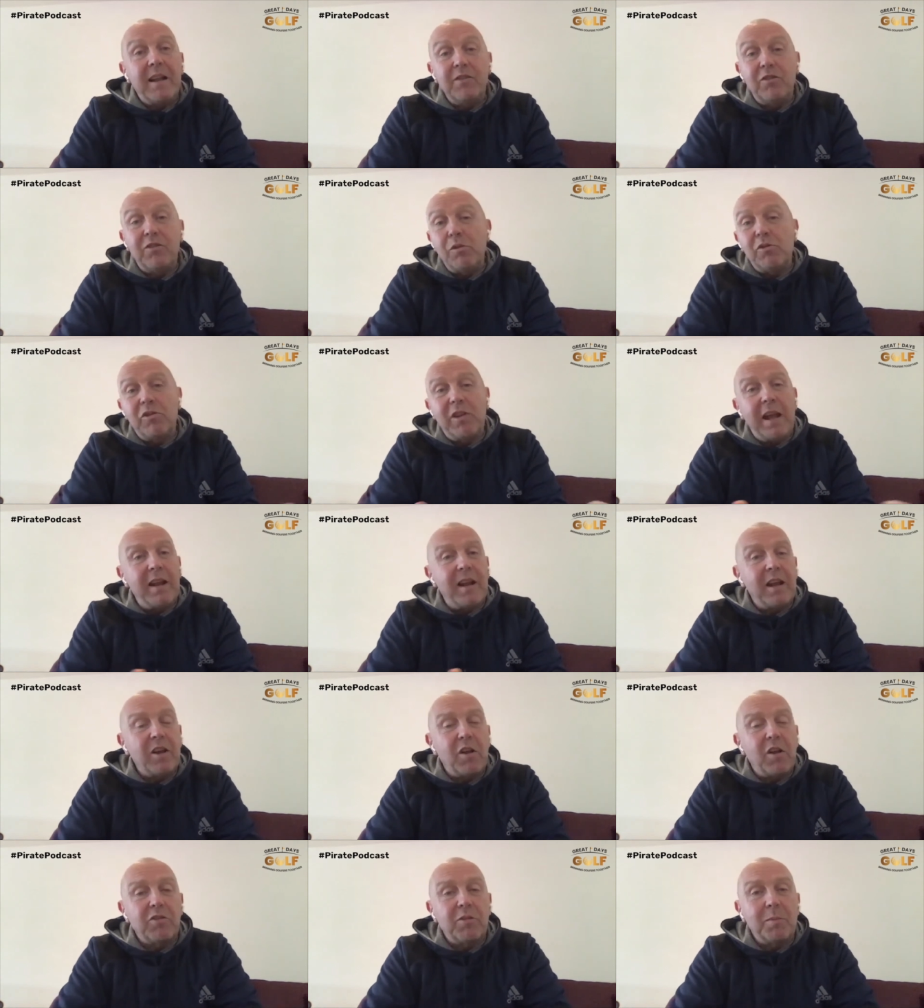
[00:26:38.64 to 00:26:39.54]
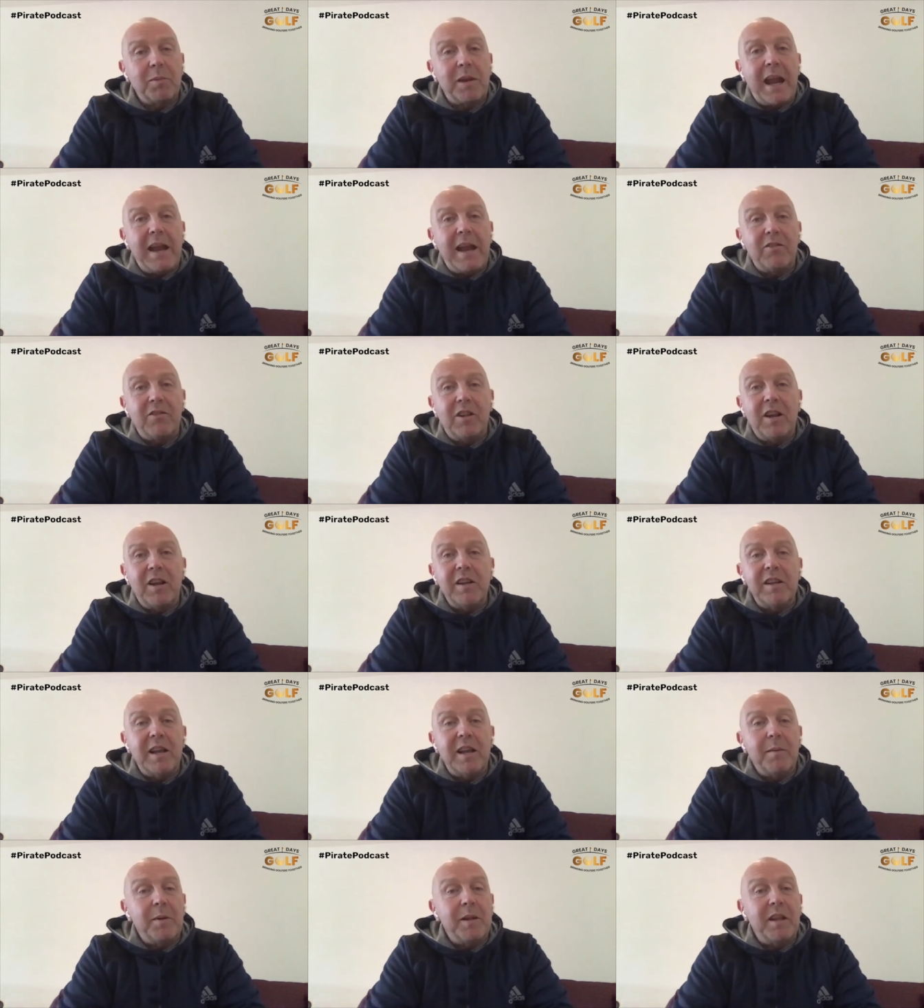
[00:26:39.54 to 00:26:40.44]
as you said, I got some guests
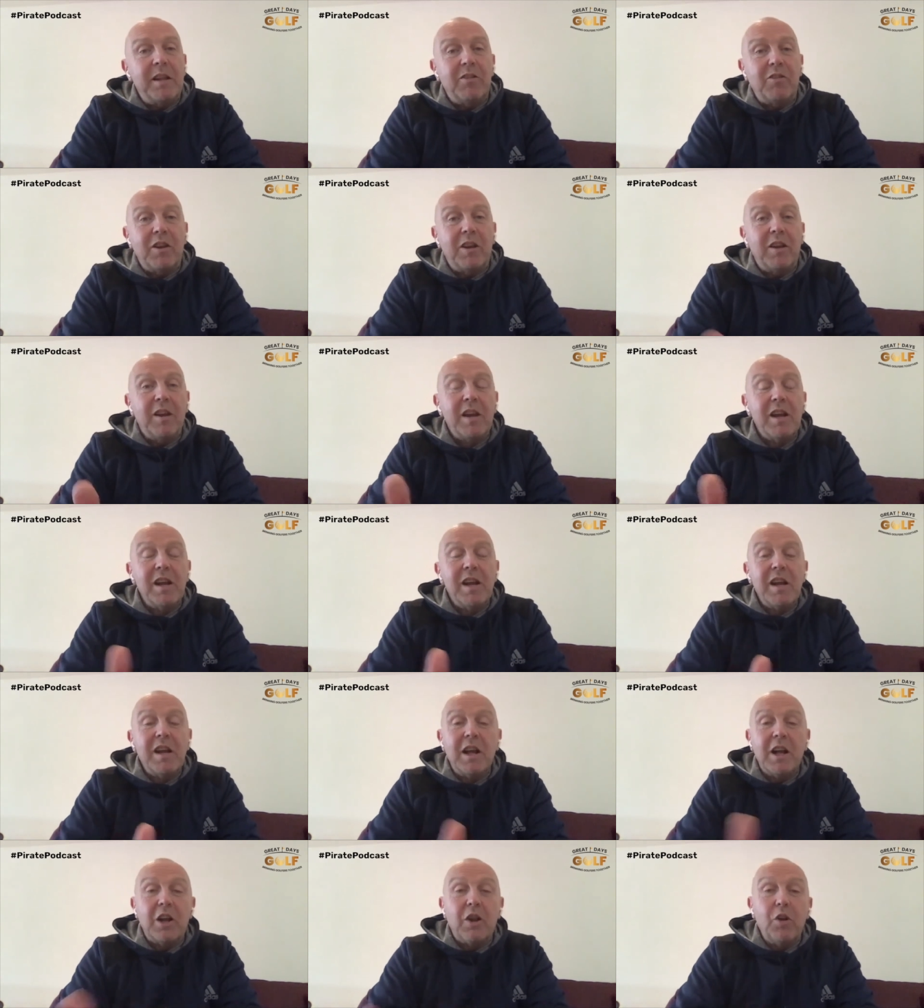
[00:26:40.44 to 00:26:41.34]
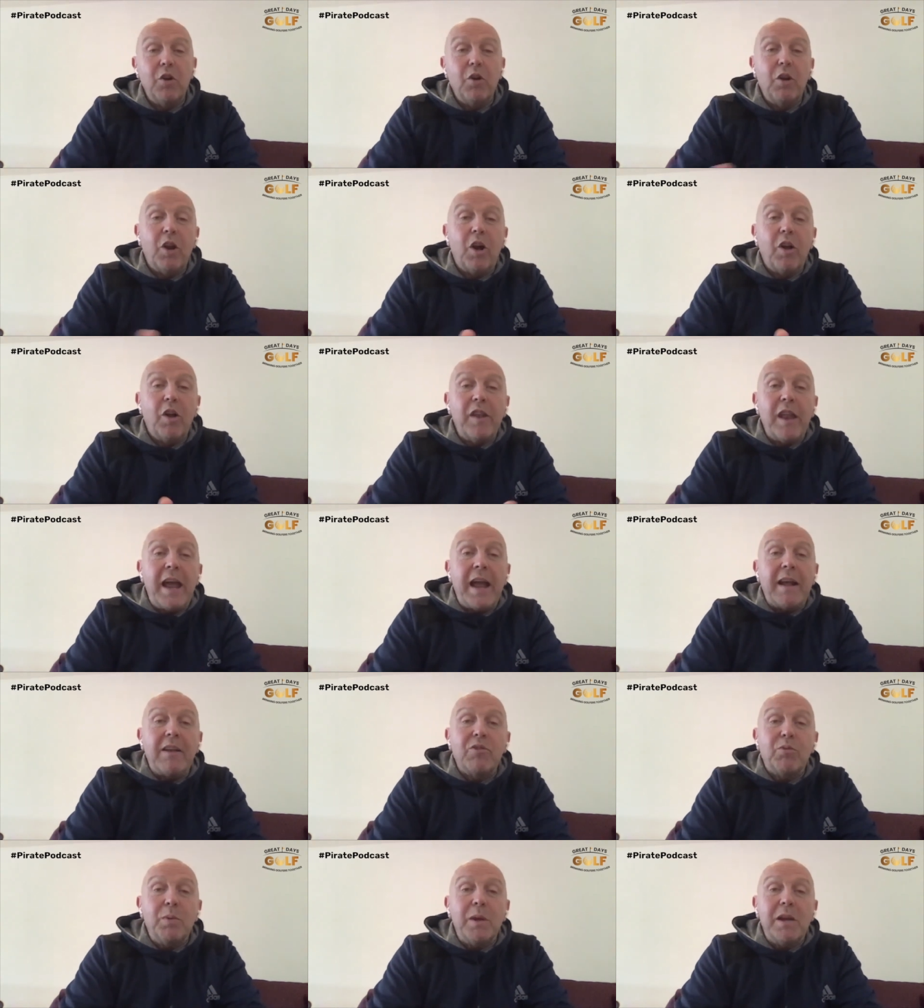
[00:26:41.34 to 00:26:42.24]
lined up, and there's a, a girl on
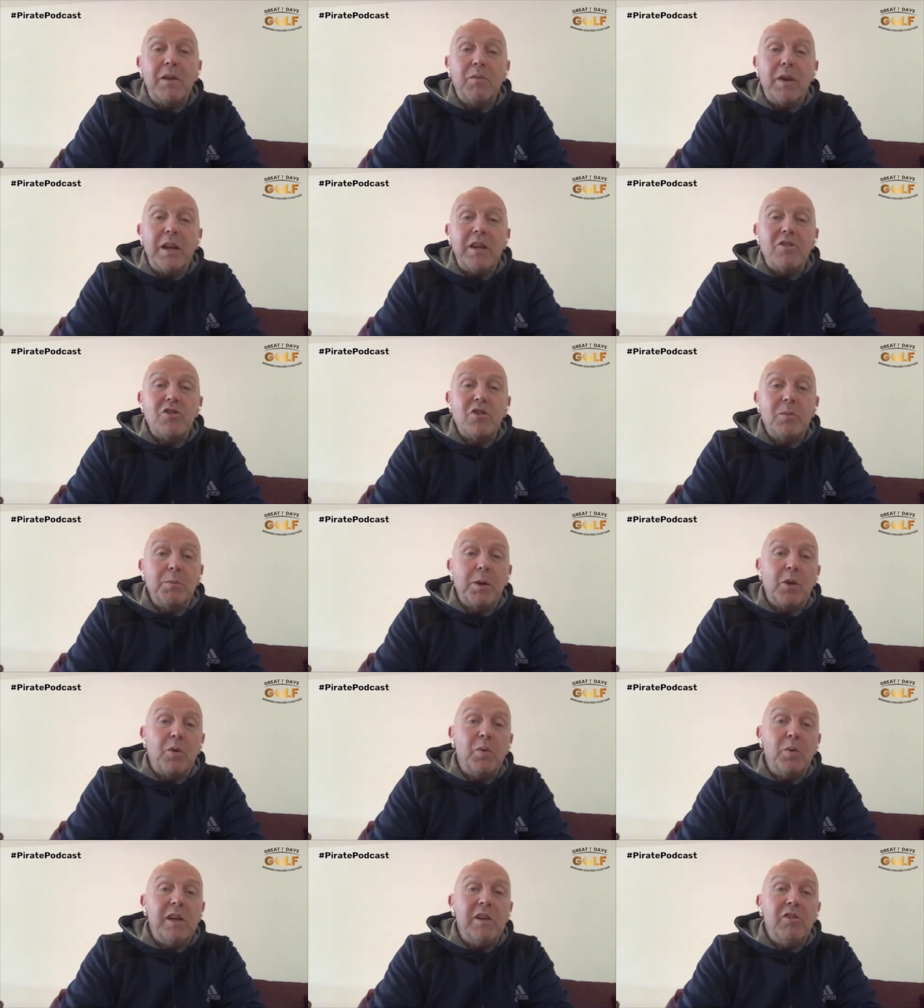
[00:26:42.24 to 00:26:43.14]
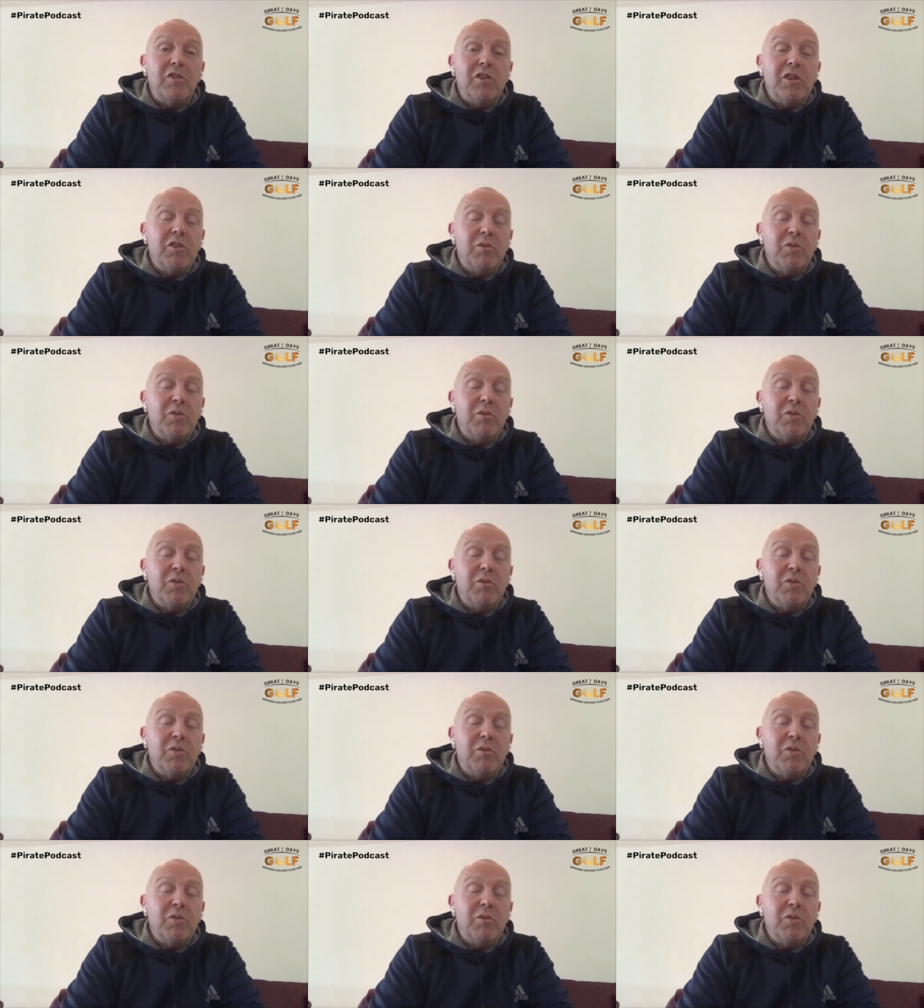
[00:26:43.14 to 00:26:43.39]
next week, Rachel McQueen.